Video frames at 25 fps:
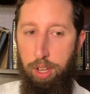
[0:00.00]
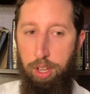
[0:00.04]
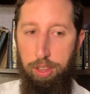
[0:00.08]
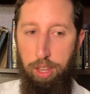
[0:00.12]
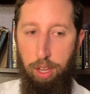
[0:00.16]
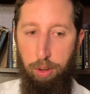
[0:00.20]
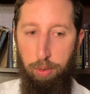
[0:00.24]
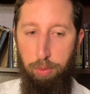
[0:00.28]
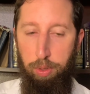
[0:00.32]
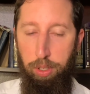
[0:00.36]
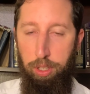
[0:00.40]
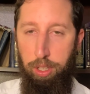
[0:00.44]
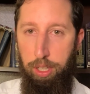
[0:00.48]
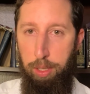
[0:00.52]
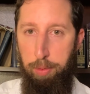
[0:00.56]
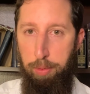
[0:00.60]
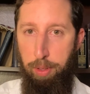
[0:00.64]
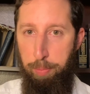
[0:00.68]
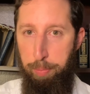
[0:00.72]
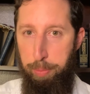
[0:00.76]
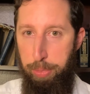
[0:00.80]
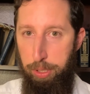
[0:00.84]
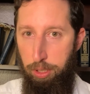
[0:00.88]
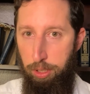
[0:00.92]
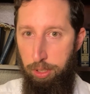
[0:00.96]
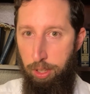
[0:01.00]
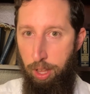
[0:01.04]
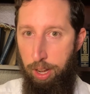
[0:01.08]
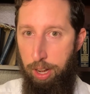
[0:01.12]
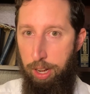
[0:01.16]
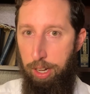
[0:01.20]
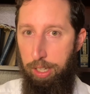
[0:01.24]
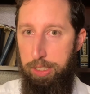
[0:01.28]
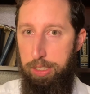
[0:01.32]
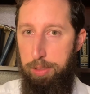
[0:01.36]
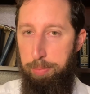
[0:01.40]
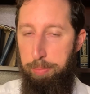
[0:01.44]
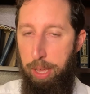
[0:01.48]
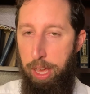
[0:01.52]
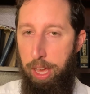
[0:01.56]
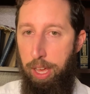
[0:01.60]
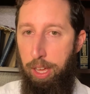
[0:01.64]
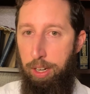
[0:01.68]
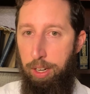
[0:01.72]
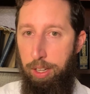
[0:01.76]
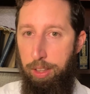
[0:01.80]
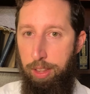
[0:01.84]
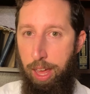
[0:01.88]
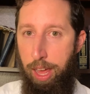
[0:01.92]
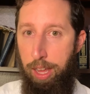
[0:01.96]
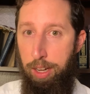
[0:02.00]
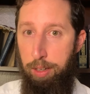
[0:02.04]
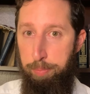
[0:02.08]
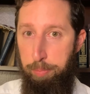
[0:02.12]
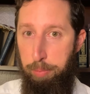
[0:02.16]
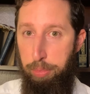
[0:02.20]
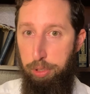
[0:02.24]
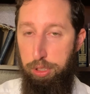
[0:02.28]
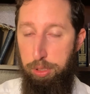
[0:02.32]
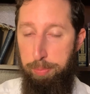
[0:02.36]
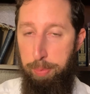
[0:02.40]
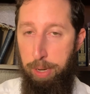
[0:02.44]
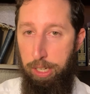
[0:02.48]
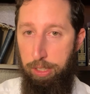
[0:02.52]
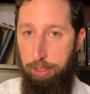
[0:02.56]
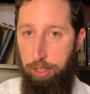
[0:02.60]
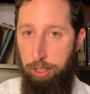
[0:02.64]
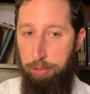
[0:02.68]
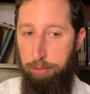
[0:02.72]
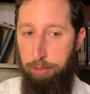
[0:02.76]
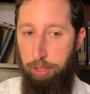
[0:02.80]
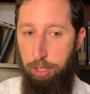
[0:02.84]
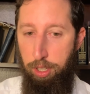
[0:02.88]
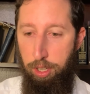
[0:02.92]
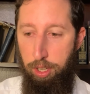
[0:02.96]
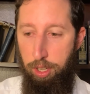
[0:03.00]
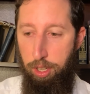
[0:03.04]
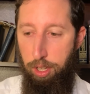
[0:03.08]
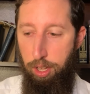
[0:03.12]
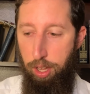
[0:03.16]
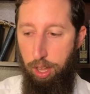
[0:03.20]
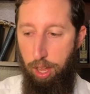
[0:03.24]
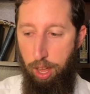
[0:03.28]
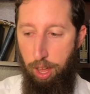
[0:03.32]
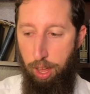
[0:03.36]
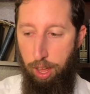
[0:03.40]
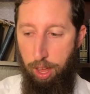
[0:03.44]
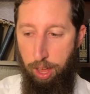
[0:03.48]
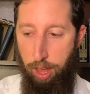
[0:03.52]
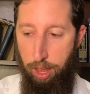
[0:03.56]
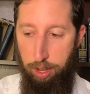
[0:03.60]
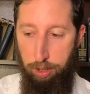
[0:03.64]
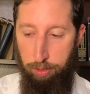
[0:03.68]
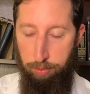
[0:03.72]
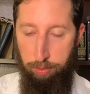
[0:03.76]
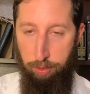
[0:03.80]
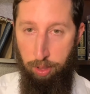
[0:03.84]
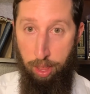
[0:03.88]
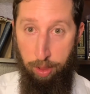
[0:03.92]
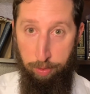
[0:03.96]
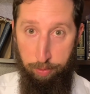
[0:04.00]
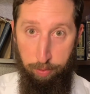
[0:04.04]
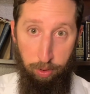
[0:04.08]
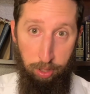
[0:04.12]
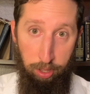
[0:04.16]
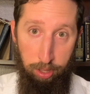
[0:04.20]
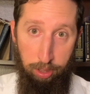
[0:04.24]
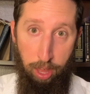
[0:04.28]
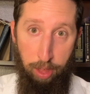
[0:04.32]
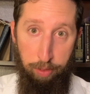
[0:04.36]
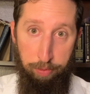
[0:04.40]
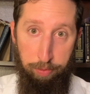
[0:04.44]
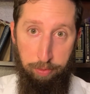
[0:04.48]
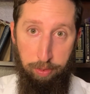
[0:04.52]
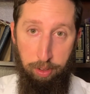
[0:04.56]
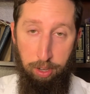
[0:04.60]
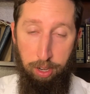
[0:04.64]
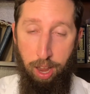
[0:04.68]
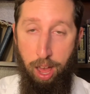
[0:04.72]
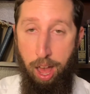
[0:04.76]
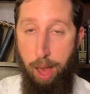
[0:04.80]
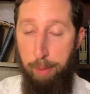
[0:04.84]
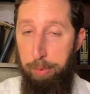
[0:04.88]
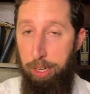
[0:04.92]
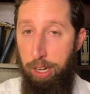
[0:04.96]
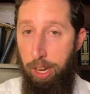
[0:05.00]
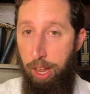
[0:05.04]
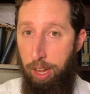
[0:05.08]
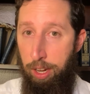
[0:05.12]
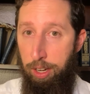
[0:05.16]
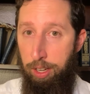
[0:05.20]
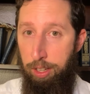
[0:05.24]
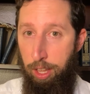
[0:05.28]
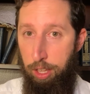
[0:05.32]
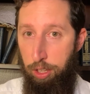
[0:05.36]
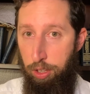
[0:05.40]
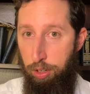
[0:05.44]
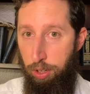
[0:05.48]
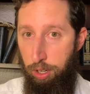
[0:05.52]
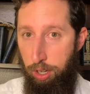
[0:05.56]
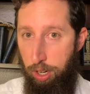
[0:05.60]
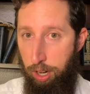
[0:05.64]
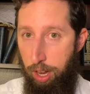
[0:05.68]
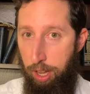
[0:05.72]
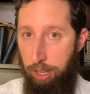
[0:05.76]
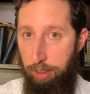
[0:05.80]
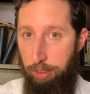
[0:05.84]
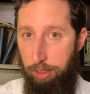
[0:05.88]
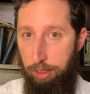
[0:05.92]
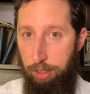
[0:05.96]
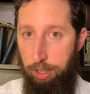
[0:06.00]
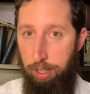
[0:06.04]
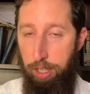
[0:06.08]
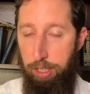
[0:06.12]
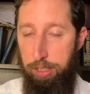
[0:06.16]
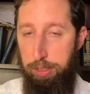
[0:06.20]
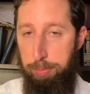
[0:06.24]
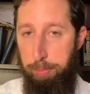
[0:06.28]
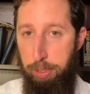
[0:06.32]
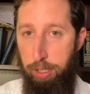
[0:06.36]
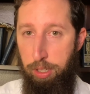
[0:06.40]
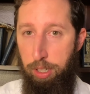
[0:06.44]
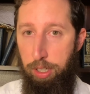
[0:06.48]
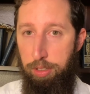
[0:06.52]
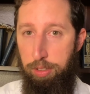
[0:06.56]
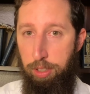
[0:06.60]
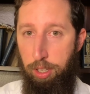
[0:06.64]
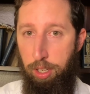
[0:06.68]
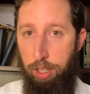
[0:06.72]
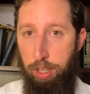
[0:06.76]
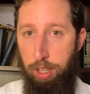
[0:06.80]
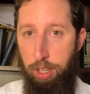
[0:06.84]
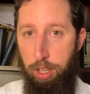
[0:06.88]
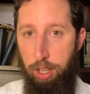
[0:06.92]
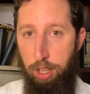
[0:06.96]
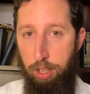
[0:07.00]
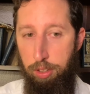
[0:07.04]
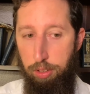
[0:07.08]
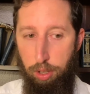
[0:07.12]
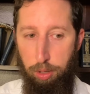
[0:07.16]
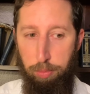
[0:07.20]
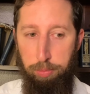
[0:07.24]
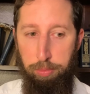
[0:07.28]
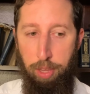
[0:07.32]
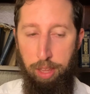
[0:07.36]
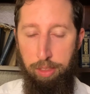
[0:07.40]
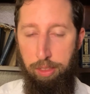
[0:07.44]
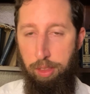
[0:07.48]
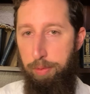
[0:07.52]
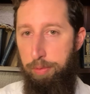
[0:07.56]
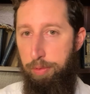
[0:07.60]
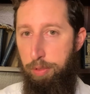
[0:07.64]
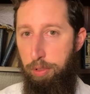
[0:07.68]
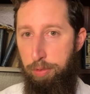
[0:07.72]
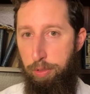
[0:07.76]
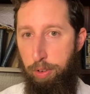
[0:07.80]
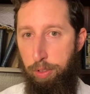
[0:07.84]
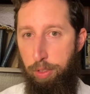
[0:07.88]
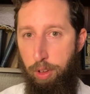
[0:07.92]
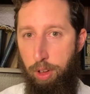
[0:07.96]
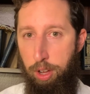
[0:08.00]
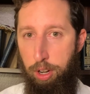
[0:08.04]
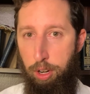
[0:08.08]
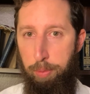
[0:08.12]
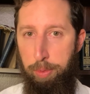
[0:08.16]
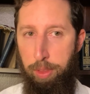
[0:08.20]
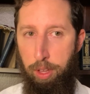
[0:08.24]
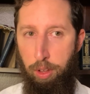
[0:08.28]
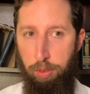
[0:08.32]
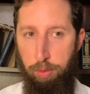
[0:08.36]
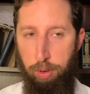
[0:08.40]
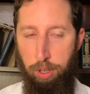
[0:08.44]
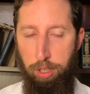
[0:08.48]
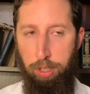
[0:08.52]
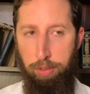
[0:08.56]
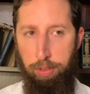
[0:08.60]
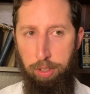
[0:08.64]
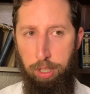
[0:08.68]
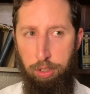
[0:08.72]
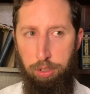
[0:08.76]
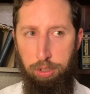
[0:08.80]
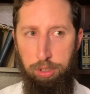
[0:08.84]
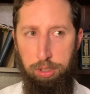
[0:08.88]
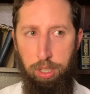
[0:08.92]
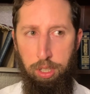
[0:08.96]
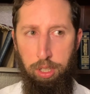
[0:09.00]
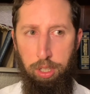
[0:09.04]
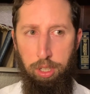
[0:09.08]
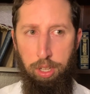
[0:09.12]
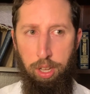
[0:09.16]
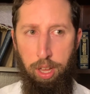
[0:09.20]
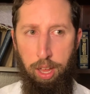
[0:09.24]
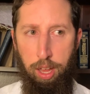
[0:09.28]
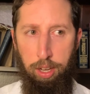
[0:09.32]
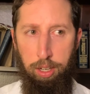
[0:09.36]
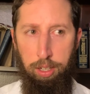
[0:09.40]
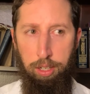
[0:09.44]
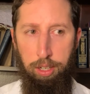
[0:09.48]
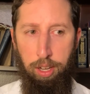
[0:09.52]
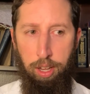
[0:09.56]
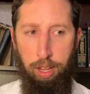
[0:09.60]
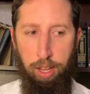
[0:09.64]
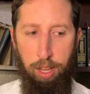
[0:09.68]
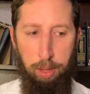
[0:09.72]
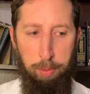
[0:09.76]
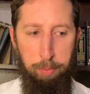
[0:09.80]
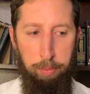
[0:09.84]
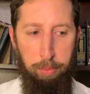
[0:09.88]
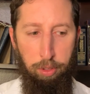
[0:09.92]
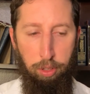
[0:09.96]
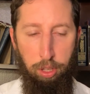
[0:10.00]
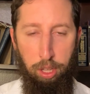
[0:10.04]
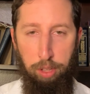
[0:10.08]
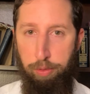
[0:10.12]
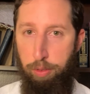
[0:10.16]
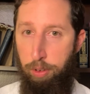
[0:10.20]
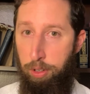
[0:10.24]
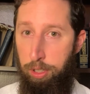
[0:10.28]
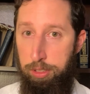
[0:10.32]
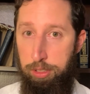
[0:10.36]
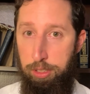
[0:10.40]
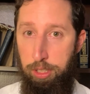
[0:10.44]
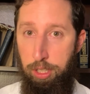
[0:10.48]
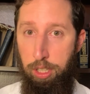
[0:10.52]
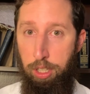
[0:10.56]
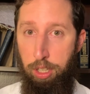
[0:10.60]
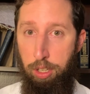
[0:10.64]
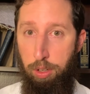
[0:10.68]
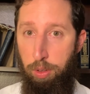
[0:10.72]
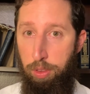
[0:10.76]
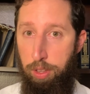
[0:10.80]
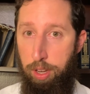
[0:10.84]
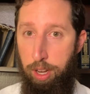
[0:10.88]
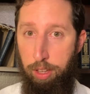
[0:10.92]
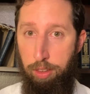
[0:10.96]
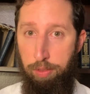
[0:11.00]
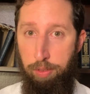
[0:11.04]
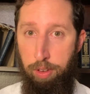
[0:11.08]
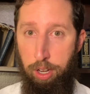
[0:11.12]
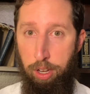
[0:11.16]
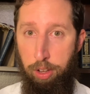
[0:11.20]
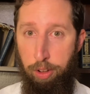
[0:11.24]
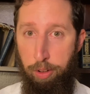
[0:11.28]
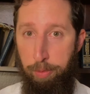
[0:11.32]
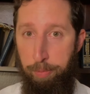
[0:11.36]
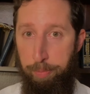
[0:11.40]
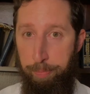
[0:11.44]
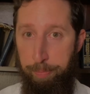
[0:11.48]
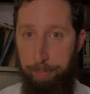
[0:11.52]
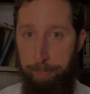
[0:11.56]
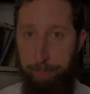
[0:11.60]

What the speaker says: that really build on and expand that perspective and that really that phenomenon that you're constantly experiencing. So that's some food for thought. I hope that was relatively interesting, and looking forward to seeing you in the next video.